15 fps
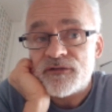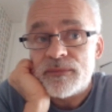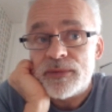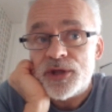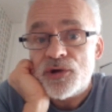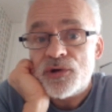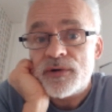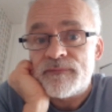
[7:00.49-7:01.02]
from
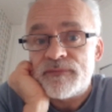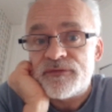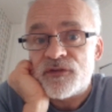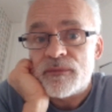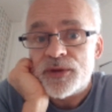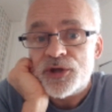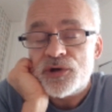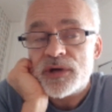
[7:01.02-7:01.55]

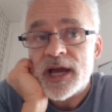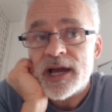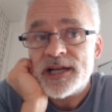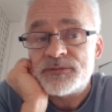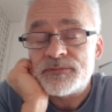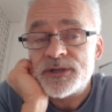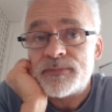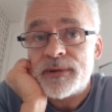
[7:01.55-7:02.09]
the
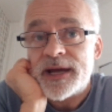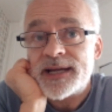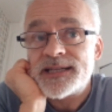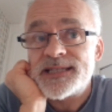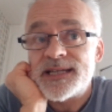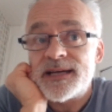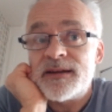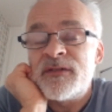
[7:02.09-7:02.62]
UK's
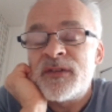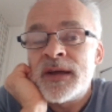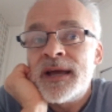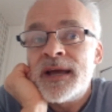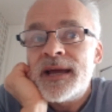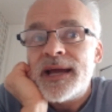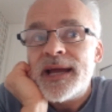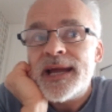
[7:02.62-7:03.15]
perspective,
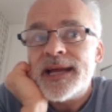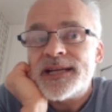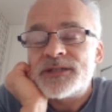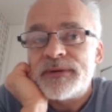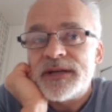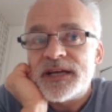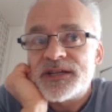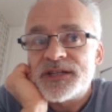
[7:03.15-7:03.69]
it's
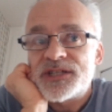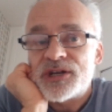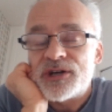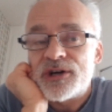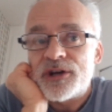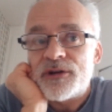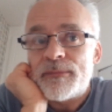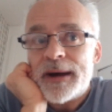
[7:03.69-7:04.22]
been
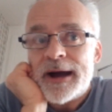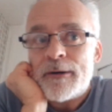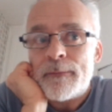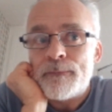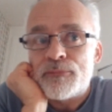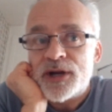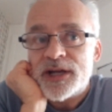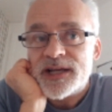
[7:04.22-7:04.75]
concerned
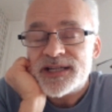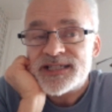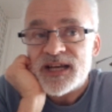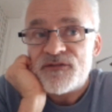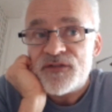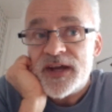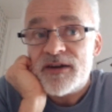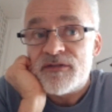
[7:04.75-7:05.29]
about bringing
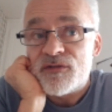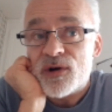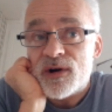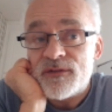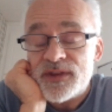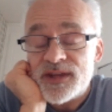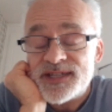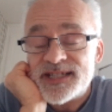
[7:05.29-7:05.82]
stuff in
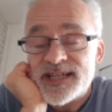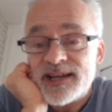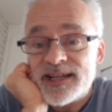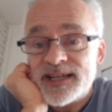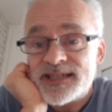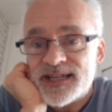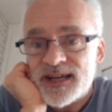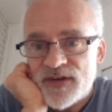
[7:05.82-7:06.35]
rather than
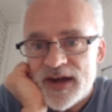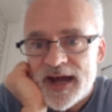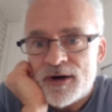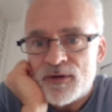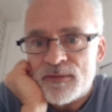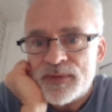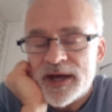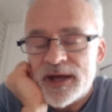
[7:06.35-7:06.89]
sending stuff
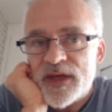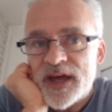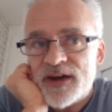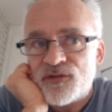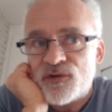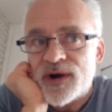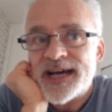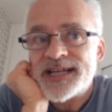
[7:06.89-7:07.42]
out. And
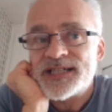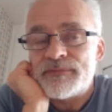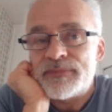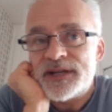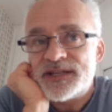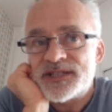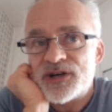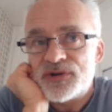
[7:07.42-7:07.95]
therefore, it hasn't
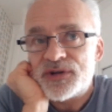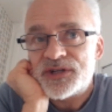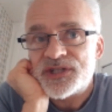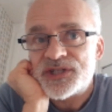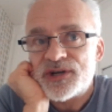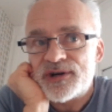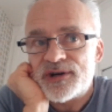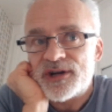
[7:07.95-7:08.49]
been so
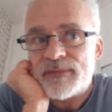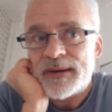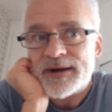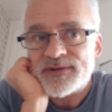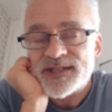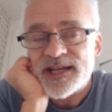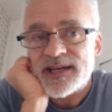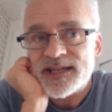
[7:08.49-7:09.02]
concerned
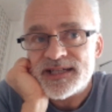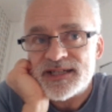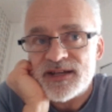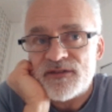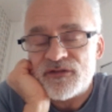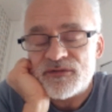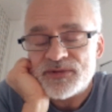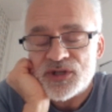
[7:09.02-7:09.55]
about sending
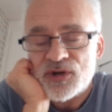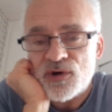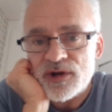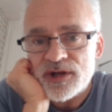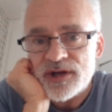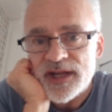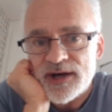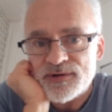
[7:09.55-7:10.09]
stuff from
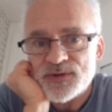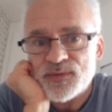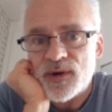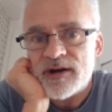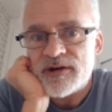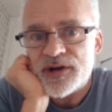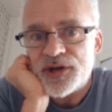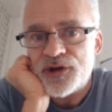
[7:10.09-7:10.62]
Scotland
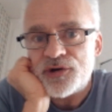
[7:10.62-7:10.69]
elsewhere in